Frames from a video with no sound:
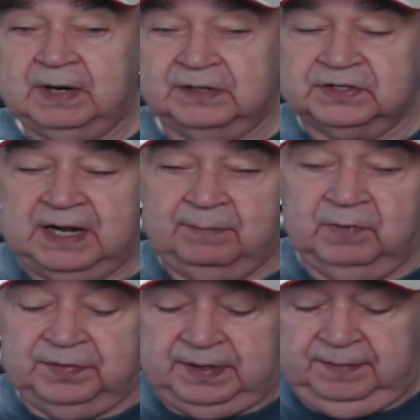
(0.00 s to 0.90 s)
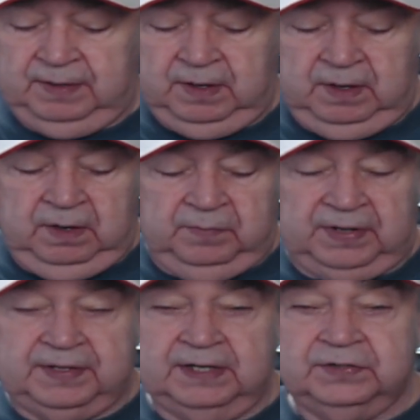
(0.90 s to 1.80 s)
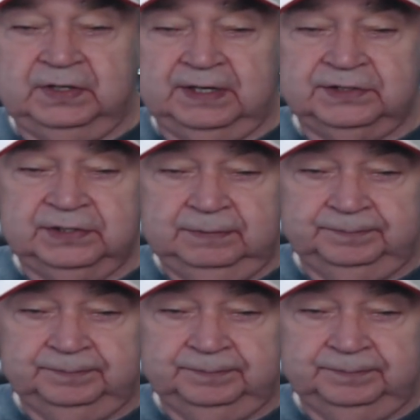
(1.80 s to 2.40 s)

else came with it. But this is